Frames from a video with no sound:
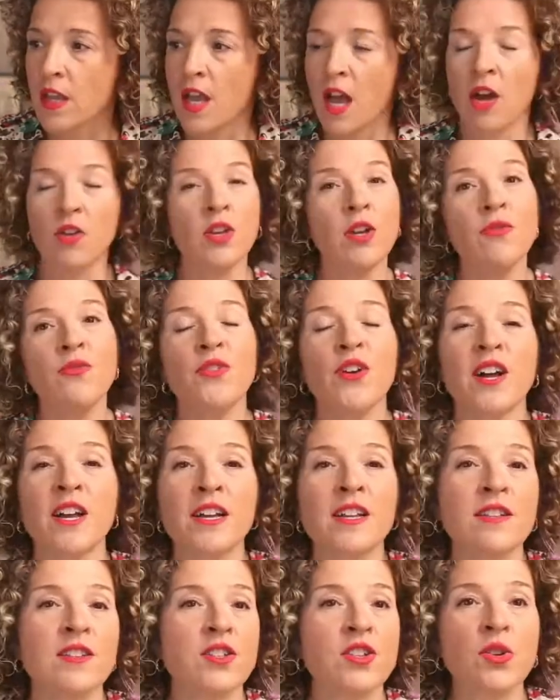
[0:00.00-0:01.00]
how do you
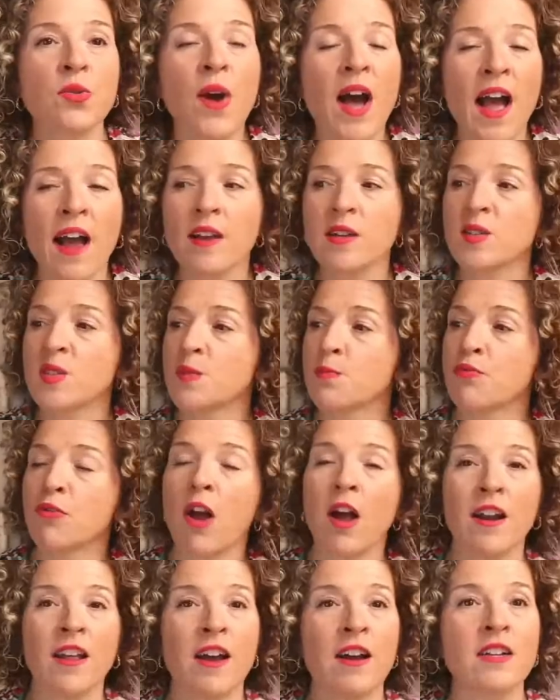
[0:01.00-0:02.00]
find UX
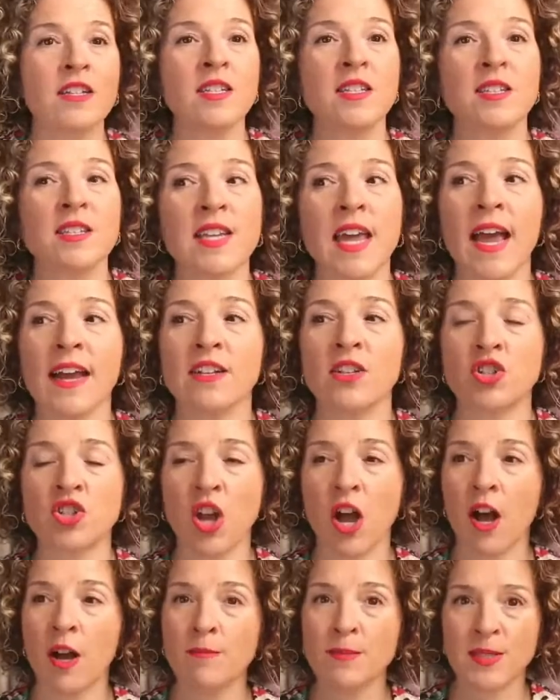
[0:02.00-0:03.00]
product tech
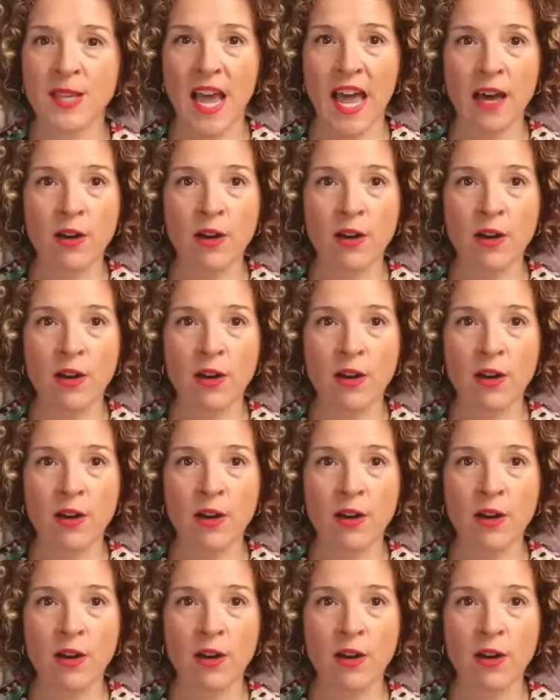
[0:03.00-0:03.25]
jobs